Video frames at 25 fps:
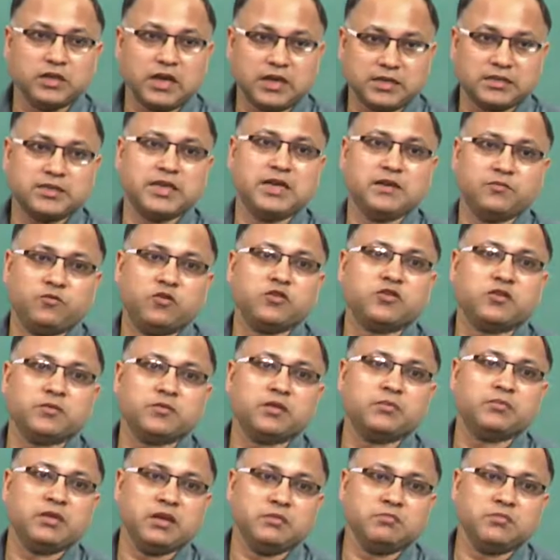that self weight of
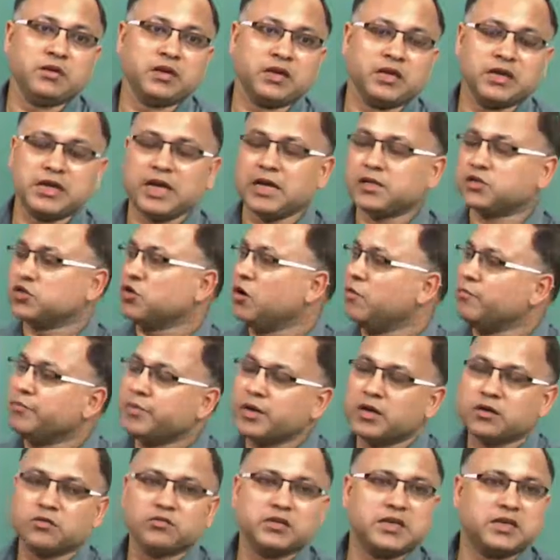the member as
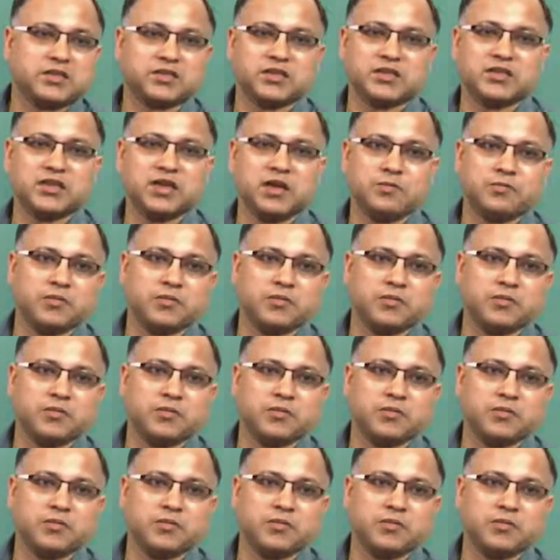compared to the externally